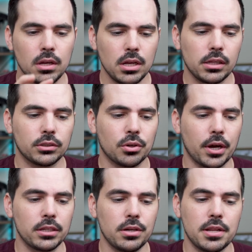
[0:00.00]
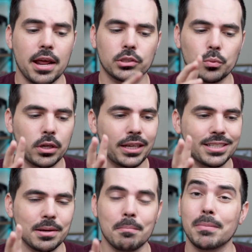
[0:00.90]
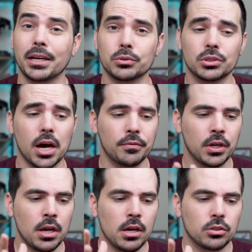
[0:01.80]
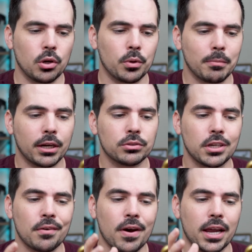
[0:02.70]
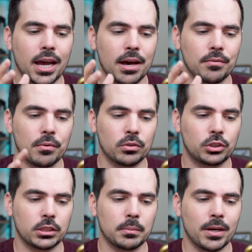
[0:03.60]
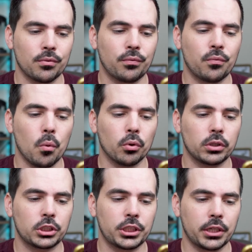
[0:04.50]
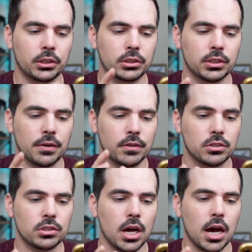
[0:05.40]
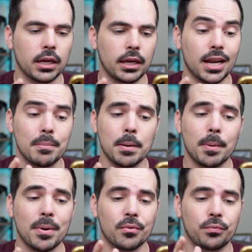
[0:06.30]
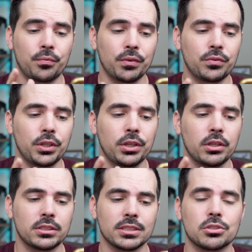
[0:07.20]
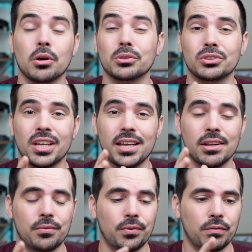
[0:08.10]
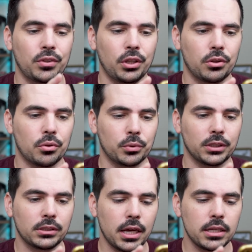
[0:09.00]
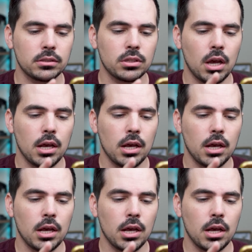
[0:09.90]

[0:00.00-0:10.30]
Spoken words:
And let's go ahead. The next one is Microsoft. So with Microsoft, I have just about 4 shares of the stock, and I'm up about $56.53